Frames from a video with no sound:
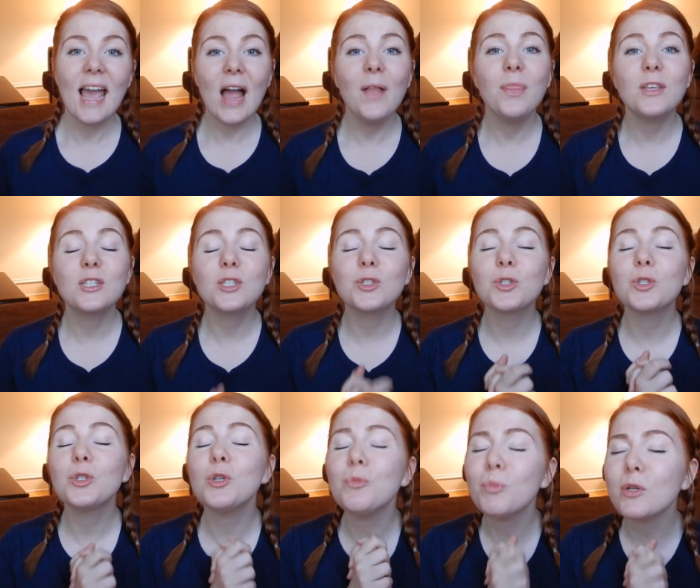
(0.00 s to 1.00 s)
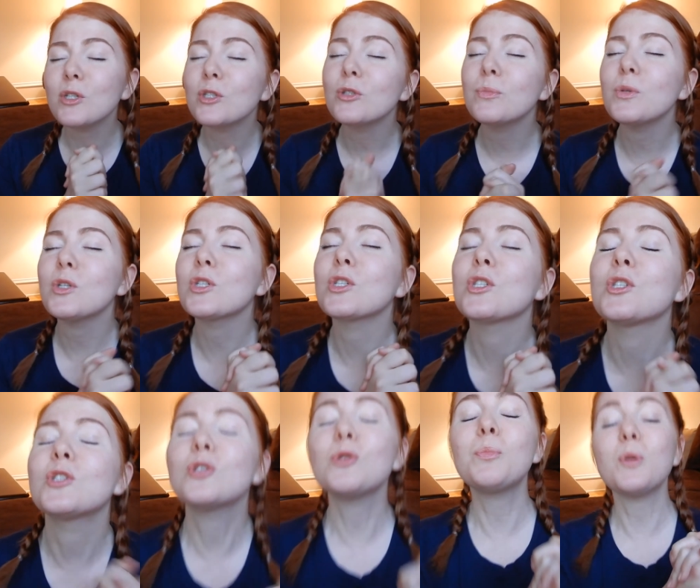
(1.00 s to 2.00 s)
And the super, super,
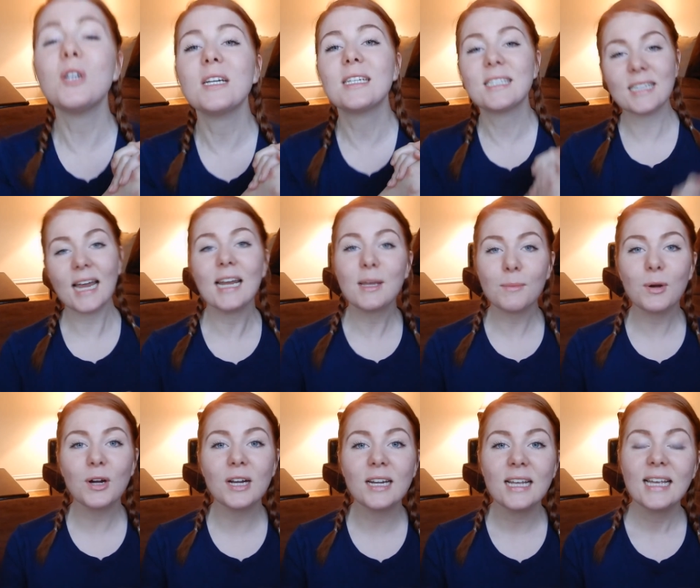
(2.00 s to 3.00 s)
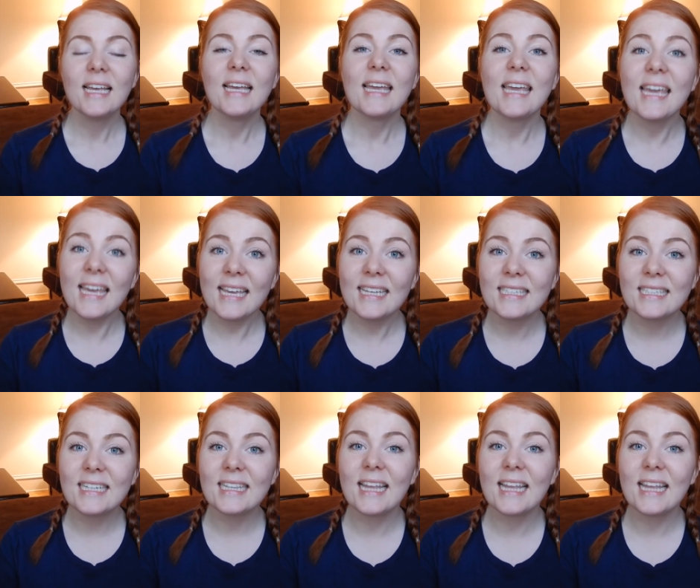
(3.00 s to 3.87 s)
super exciting part is